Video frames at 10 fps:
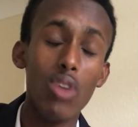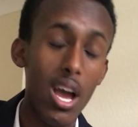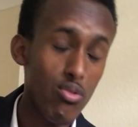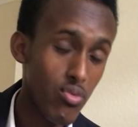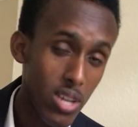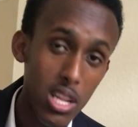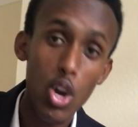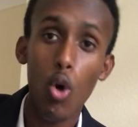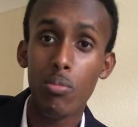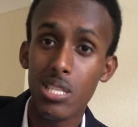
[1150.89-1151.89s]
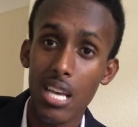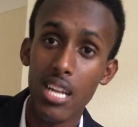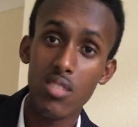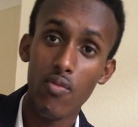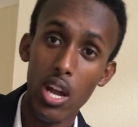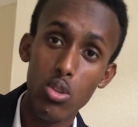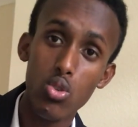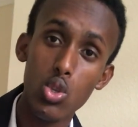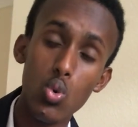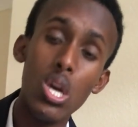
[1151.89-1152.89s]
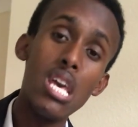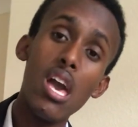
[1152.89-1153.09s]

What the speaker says: I really hope this adds value to you.